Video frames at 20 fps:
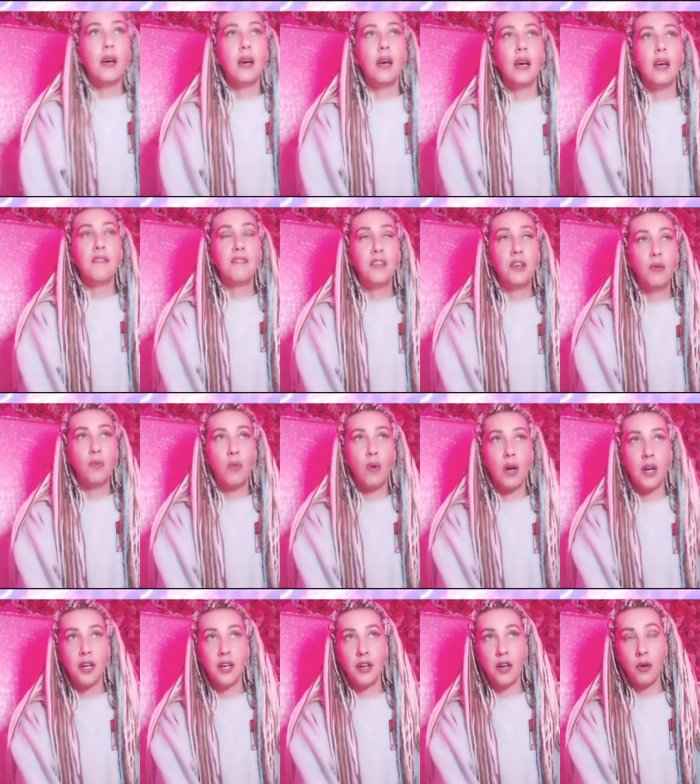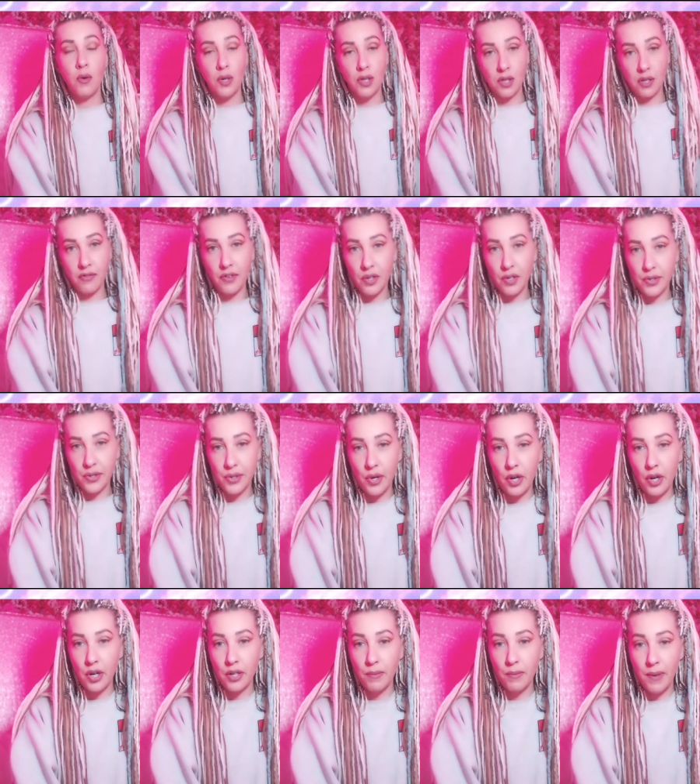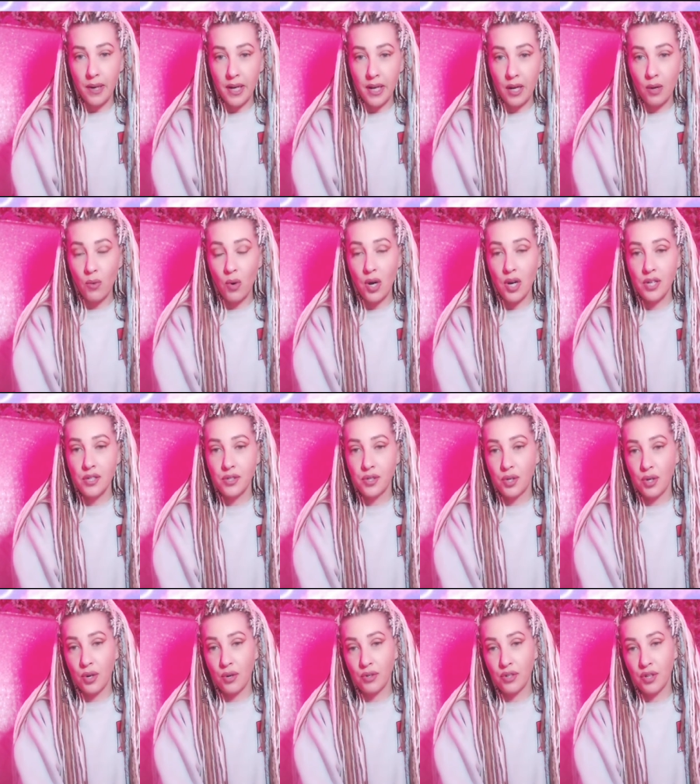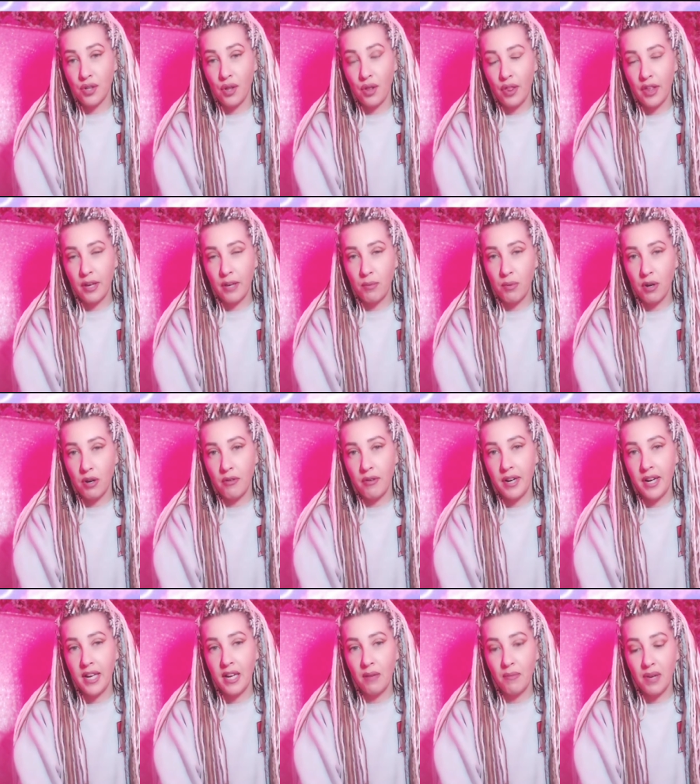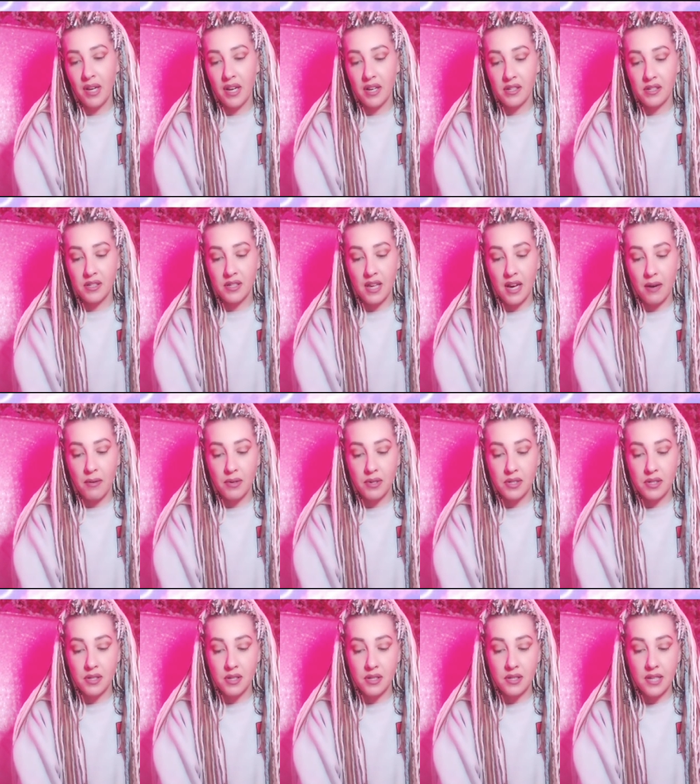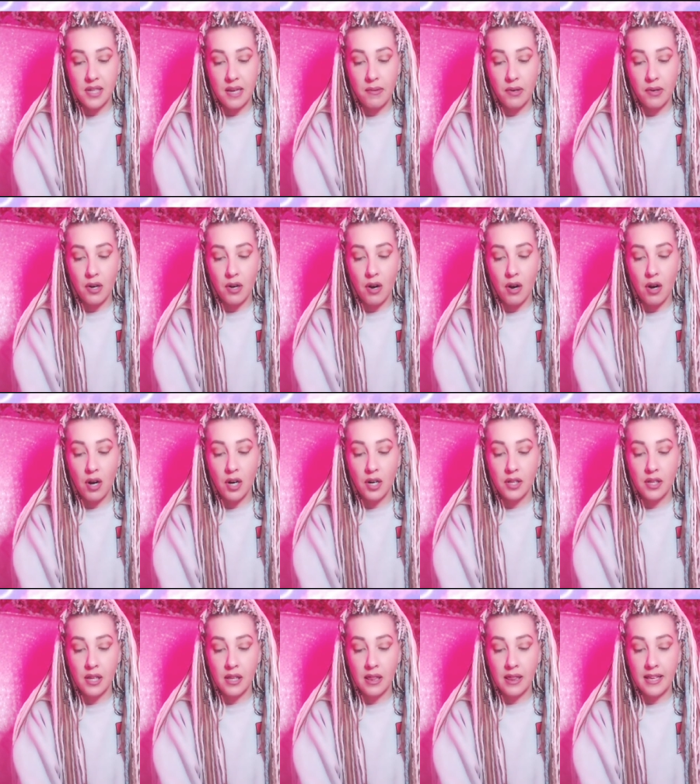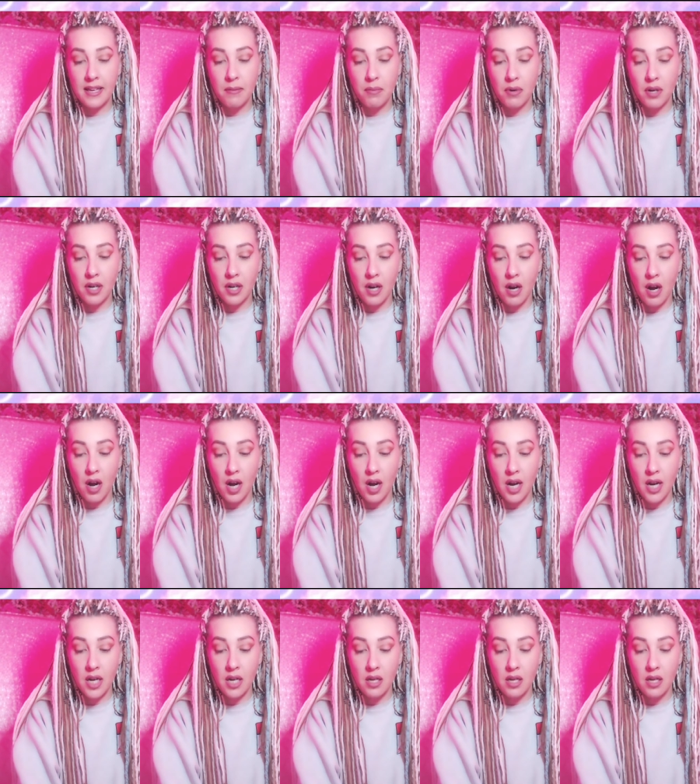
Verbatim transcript: if you want to know what the first card meaning was, go to the Libra reading because that was the same card that Libra got